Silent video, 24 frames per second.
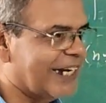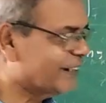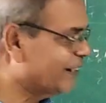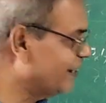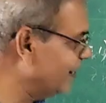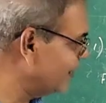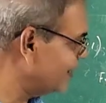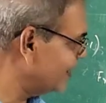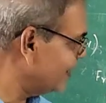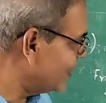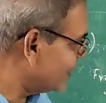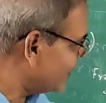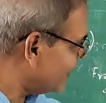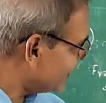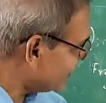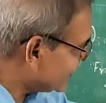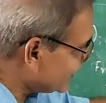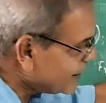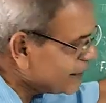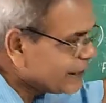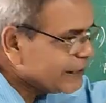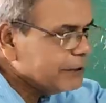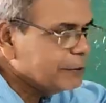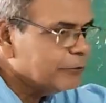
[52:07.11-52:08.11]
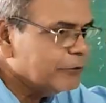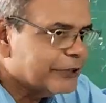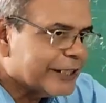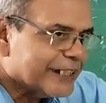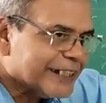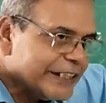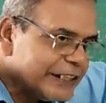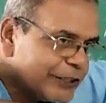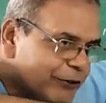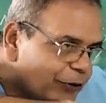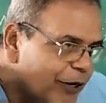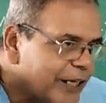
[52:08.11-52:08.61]
and this is
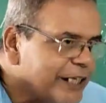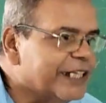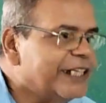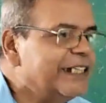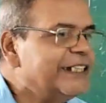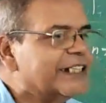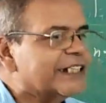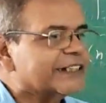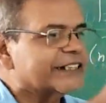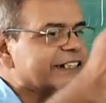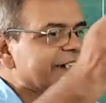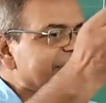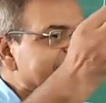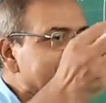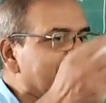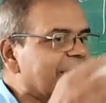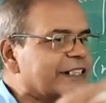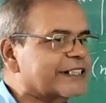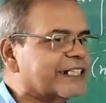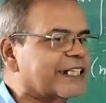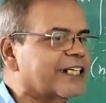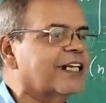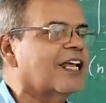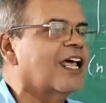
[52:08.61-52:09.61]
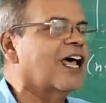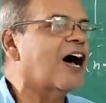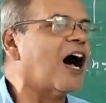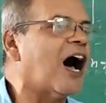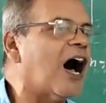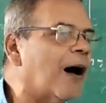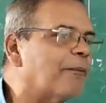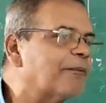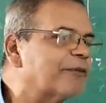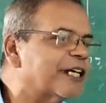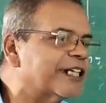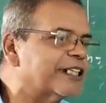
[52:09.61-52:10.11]
distributed equally in the 3 direction,
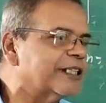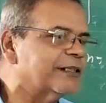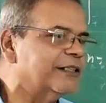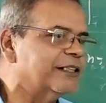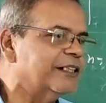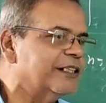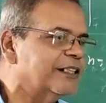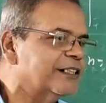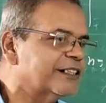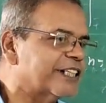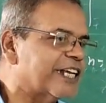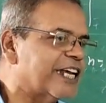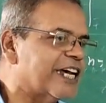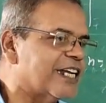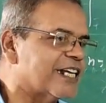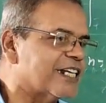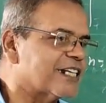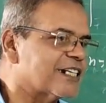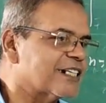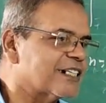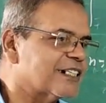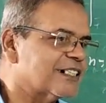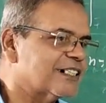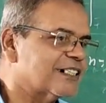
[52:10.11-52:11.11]
half kT share.